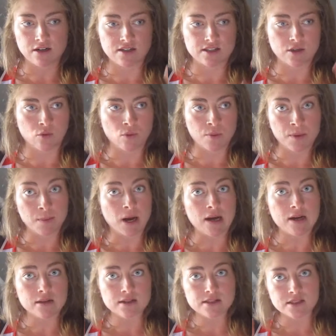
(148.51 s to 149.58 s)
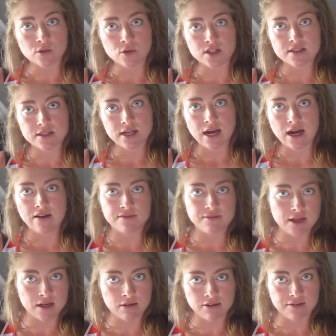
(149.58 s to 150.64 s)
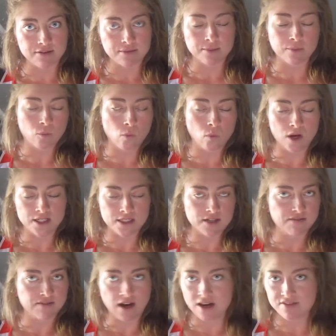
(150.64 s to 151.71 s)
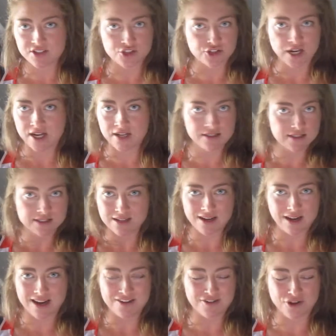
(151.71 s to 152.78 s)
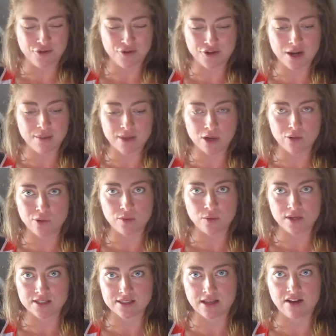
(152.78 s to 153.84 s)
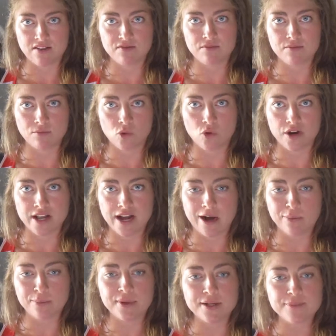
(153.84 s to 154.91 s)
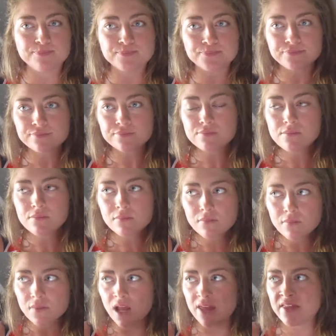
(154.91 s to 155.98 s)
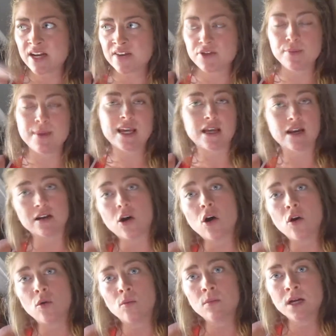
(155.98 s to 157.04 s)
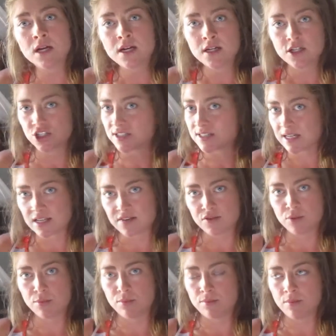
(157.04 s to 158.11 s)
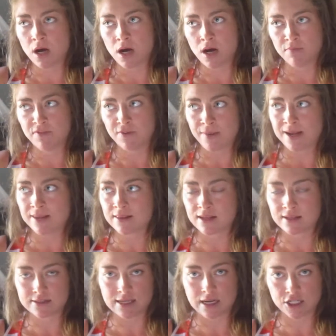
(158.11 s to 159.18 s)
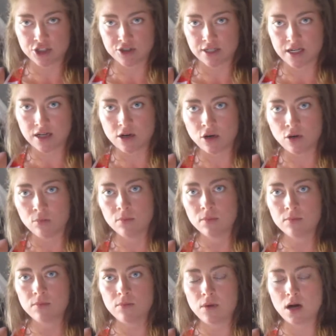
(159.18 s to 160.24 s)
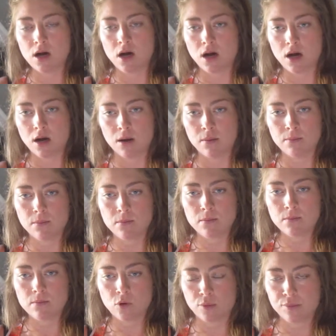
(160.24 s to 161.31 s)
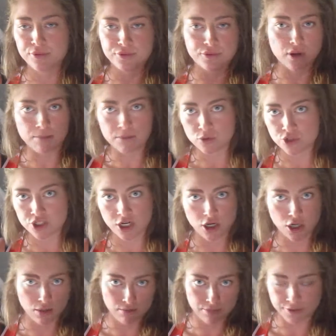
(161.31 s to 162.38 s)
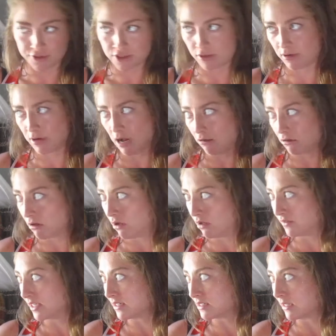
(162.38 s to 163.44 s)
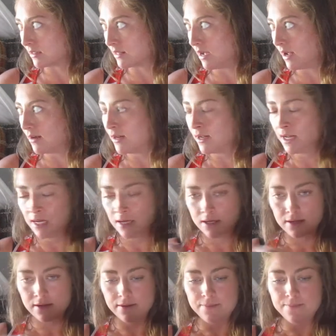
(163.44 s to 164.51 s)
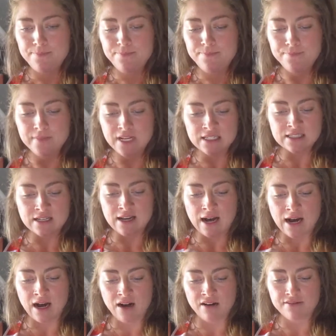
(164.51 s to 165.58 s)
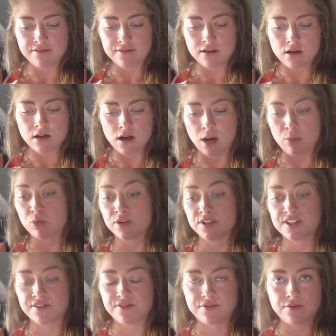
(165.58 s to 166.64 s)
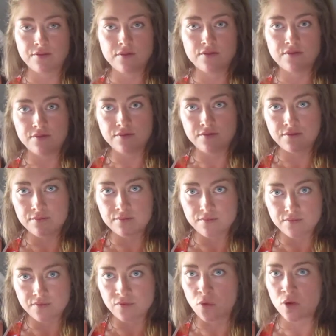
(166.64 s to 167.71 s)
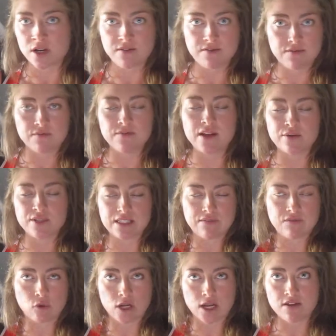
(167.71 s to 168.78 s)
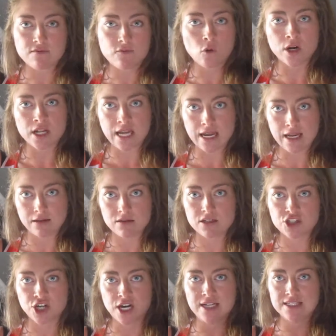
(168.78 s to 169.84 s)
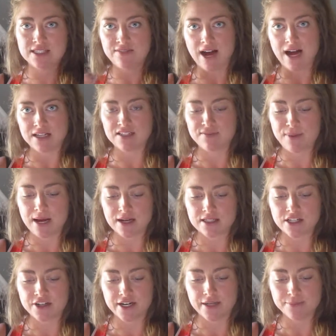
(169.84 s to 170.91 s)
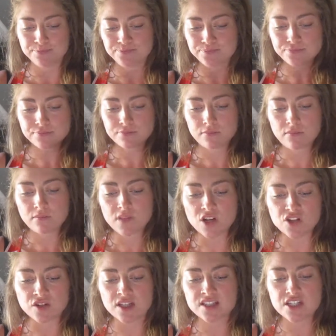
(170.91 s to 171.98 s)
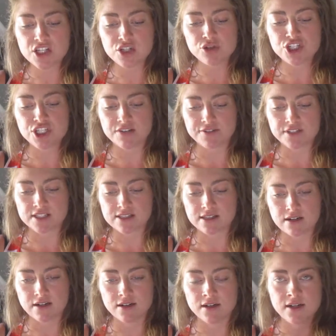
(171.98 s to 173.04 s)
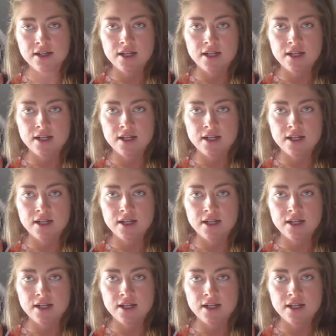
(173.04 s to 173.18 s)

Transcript: So when we buy it at the store, it's going to have anywhere from 1 to 5 strains. I don't know, they're coming out with ones that have more now, and then if you make it at home, just like if you ferment things naturally at home, or brew kombucha or brew your alcohol, things like that, it's going to have upwards of 48 strains of active bacteria. So that's a huge difference there.